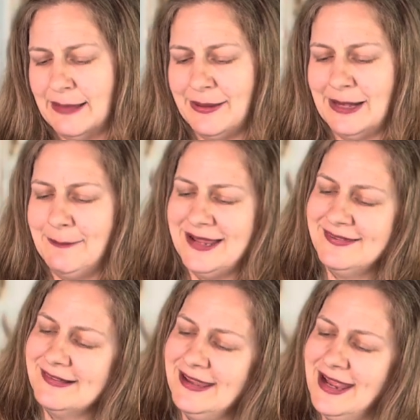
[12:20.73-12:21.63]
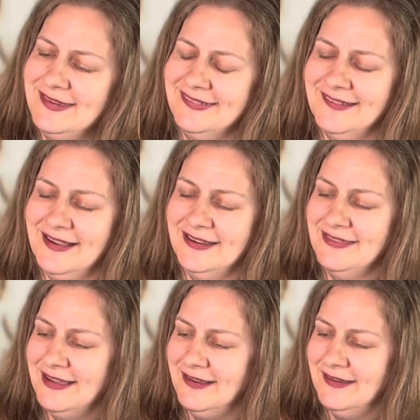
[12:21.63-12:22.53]
But basically I decided
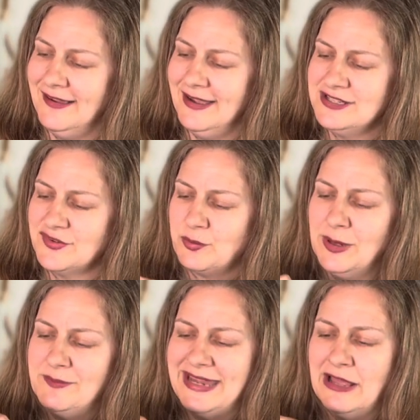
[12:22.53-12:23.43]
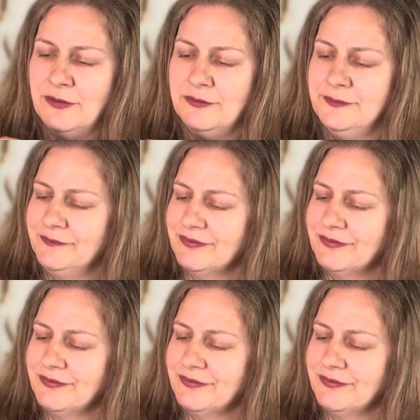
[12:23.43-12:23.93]
that I just ripped down